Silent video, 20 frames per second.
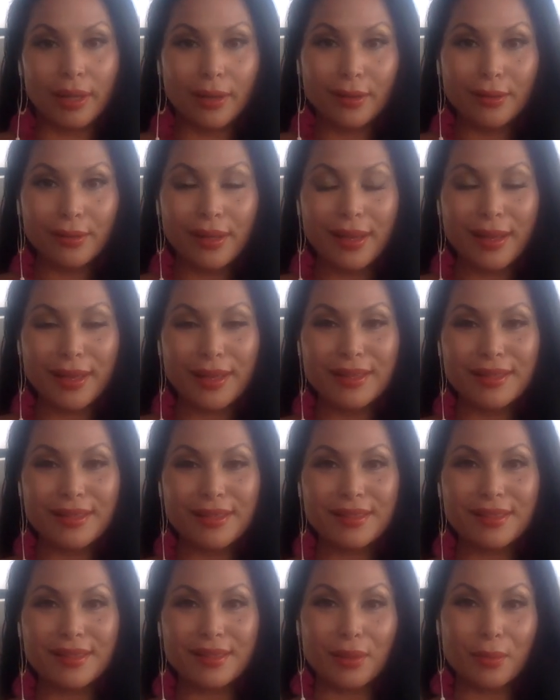
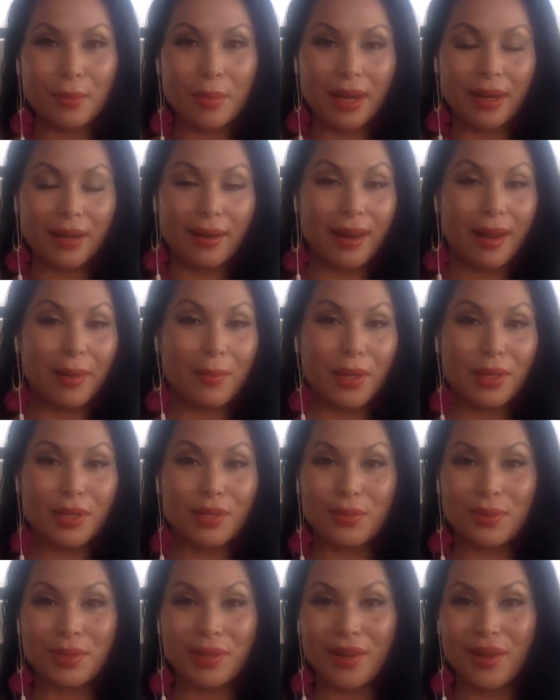airlines, no matter how much
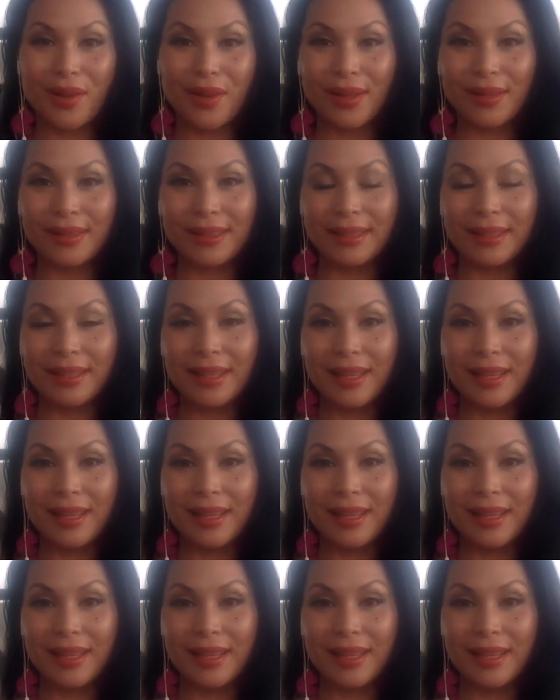we called